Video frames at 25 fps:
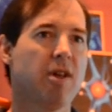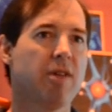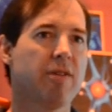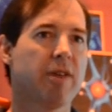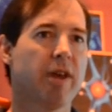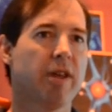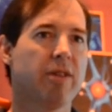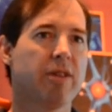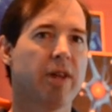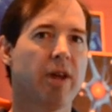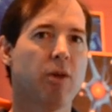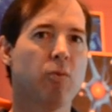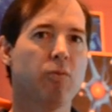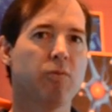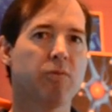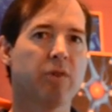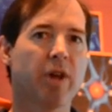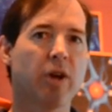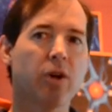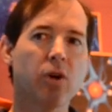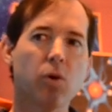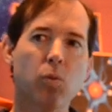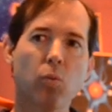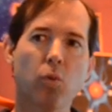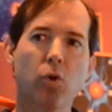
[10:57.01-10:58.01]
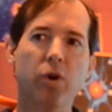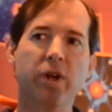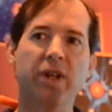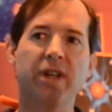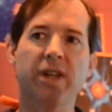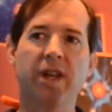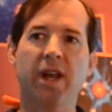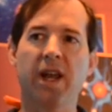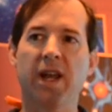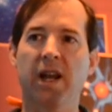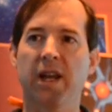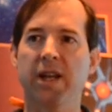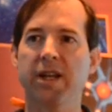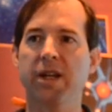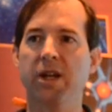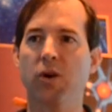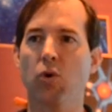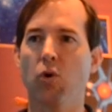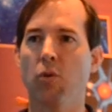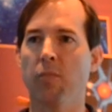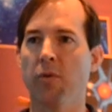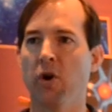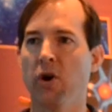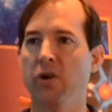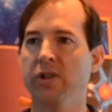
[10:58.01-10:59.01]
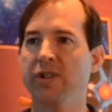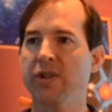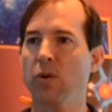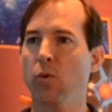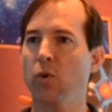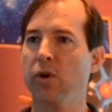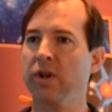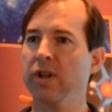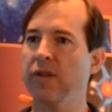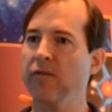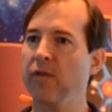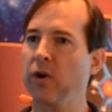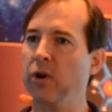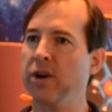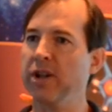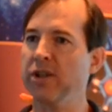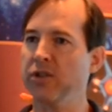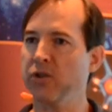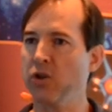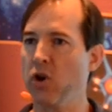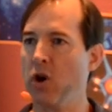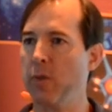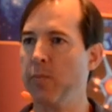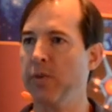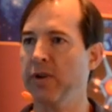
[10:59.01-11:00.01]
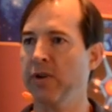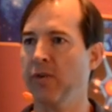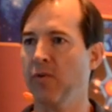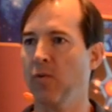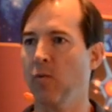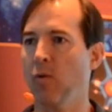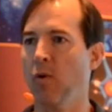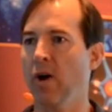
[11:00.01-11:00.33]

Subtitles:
They don't work in analytical modes, they work in a very interpretive